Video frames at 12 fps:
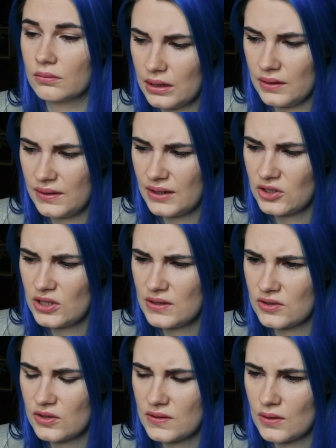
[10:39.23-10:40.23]
This section
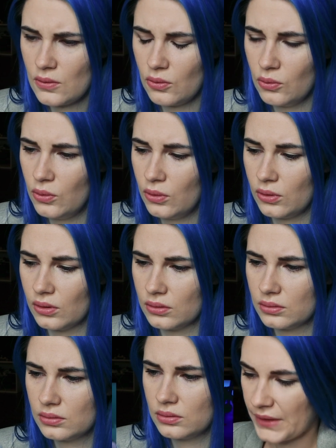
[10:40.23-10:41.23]
is just so
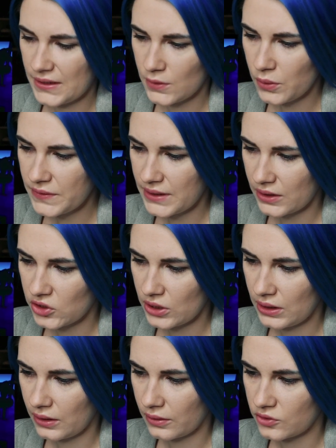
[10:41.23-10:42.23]
cool. This whole section
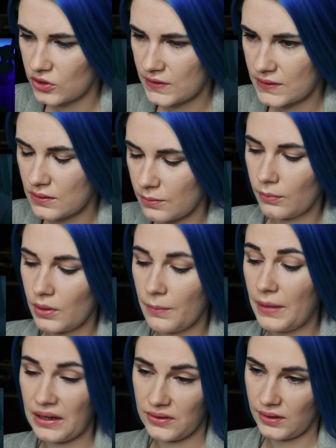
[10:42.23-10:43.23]
here is just
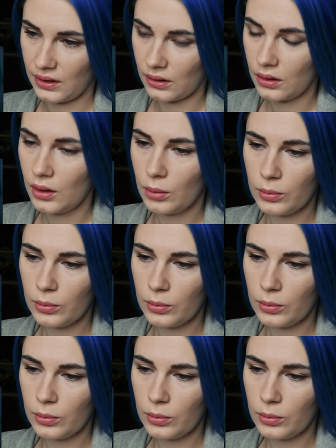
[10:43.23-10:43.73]
amazing.